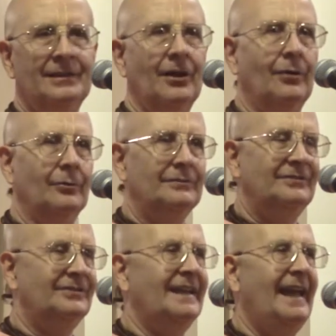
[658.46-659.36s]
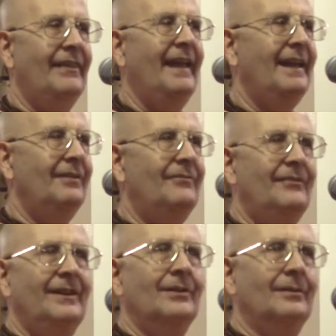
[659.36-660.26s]
goes and they
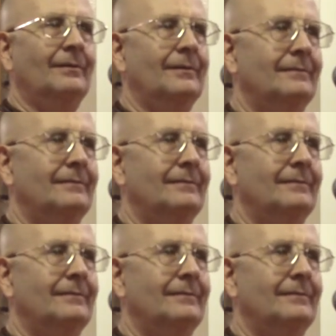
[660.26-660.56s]
feel